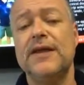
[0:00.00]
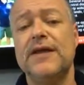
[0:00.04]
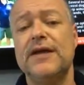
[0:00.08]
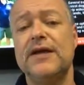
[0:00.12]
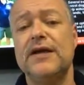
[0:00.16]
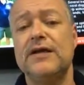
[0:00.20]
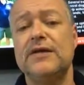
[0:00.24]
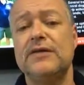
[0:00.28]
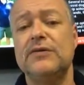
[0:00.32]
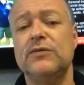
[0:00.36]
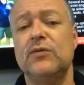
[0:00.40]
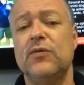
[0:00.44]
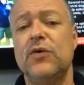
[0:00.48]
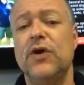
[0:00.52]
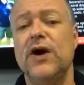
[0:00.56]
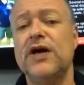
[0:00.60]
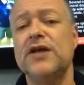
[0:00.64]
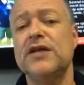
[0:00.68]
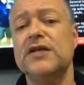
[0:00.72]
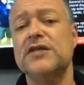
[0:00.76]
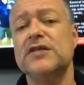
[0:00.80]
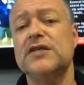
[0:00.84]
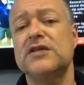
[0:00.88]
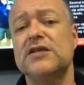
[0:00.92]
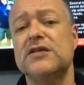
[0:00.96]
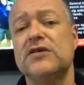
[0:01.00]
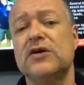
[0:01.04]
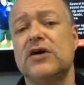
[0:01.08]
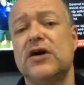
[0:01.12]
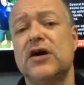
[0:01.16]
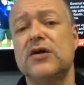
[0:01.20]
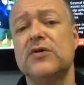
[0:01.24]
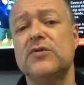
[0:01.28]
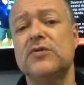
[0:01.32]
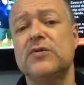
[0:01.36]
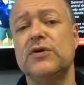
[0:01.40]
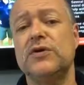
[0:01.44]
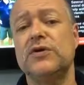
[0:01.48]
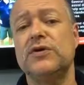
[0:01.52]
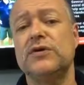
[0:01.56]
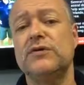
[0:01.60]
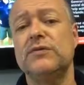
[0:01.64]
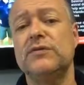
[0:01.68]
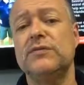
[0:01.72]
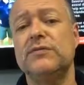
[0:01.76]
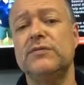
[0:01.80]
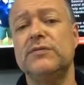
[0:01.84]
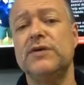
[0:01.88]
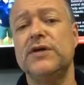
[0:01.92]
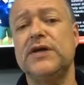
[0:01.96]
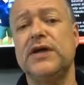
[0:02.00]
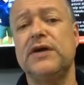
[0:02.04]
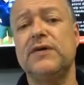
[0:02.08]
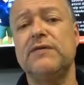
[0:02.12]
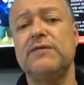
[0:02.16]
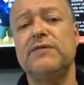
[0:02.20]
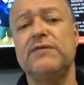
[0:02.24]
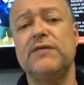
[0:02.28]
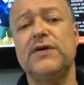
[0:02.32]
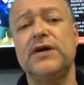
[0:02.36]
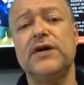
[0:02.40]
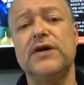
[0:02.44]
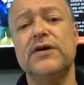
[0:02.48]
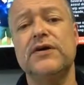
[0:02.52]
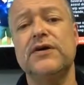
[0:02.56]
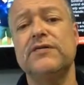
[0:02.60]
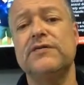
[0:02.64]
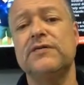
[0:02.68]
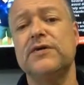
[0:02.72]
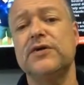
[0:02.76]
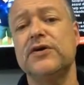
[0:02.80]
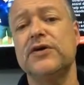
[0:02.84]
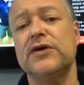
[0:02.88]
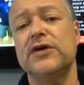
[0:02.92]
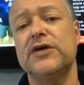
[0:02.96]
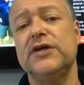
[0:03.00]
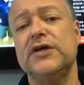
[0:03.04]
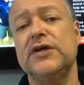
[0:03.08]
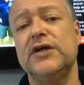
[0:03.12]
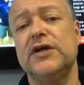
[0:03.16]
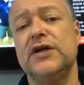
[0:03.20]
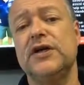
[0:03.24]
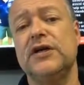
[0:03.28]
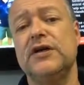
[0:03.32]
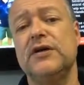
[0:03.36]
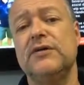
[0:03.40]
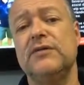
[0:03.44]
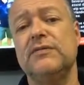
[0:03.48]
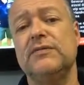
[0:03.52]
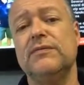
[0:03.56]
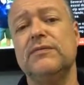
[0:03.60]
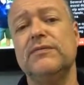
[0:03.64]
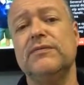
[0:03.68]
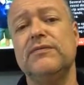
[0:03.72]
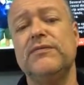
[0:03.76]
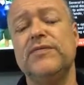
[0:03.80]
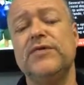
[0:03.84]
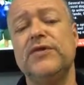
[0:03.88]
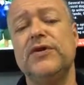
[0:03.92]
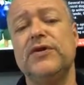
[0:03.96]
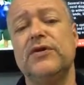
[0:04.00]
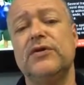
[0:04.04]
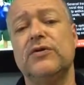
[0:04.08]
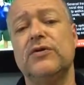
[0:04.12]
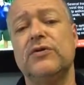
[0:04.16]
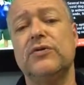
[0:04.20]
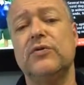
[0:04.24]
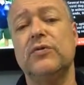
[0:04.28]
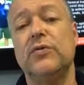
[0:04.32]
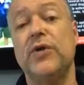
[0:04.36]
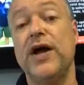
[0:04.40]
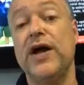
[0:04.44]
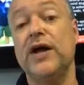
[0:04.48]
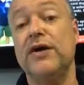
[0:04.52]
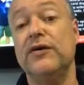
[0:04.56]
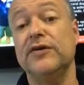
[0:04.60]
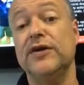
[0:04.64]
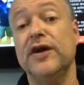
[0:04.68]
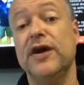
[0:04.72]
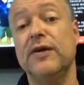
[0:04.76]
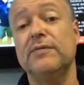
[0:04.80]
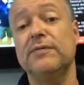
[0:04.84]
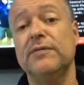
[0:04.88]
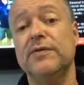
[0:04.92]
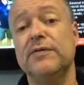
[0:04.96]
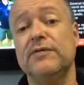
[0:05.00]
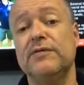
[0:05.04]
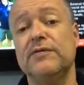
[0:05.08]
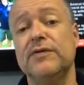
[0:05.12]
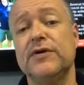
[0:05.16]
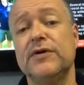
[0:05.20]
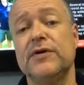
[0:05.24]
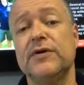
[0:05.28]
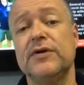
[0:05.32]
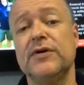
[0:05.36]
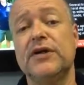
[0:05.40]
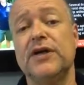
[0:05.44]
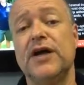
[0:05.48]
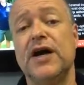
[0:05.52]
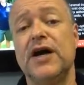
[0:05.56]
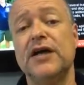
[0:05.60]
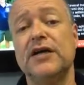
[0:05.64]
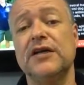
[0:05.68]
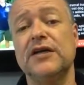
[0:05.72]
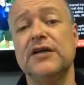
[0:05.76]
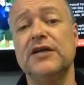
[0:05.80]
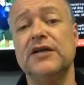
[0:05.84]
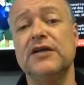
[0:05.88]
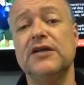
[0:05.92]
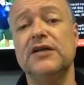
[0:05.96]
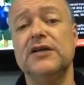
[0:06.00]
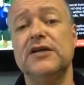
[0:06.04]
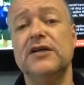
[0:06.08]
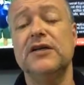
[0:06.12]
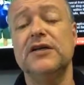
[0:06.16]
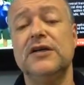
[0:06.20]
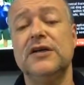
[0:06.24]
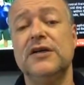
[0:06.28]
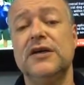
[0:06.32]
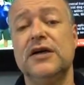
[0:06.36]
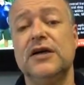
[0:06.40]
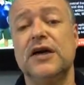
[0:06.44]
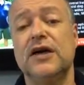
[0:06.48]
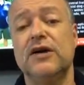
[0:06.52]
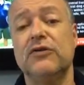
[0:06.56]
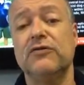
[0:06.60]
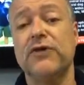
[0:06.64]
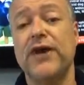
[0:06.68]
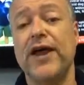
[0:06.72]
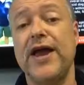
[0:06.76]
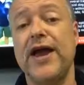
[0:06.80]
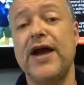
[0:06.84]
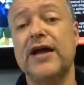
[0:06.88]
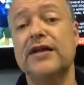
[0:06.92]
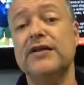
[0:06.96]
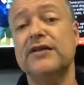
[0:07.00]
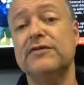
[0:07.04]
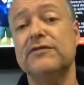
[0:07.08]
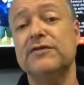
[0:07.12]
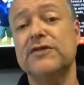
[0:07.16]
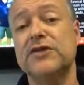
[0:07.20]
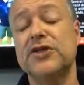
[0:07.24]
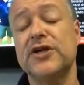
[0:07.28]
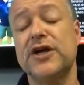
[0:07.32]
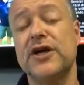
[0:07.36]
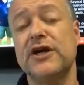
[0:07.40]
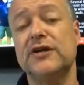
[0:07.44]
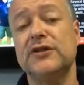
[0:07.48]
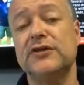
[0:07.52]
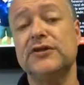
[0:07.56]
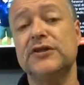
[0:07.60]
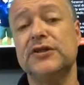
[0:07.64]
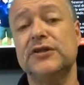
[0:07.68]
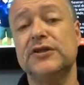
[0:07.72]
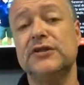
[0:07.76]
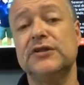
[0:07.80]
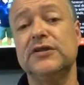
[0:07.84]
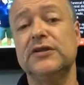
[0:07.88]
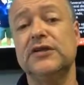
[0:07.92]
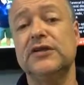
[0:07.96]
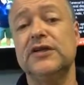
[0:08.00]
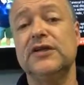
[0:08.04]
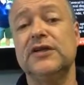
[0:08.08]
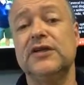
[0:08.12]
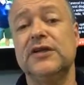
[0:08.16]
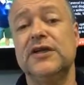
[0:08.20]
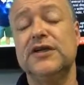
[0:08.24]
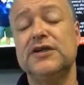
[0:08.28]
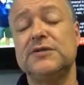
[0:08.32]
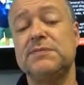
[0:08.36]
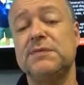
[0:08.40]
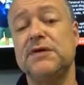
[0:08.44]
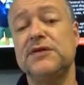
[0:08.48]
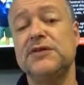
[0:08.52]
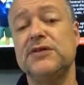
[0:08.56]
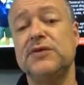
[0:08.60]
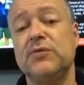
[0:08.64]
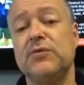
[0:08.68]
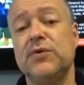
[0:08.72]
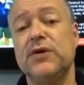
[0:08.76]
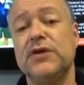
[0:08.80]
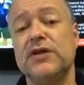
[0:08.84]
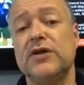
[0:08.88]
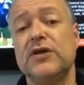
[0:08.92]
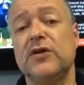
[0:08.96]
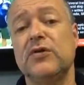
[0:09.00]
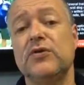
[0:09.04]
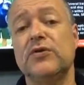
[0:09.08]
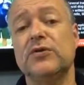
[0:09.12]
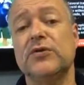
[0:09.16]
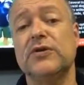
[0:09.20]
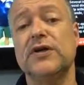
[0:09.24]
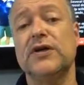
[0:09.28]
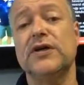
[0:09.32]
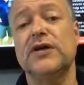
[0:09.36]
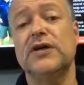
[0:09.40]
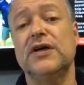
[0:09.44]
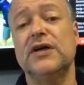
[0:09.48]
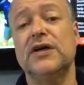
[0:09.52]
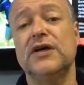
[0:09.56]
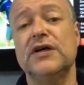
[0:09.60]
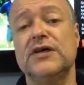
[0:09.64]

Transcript: and why is it a dog will become very wound up and very highly reactive and challenging, especially when the owner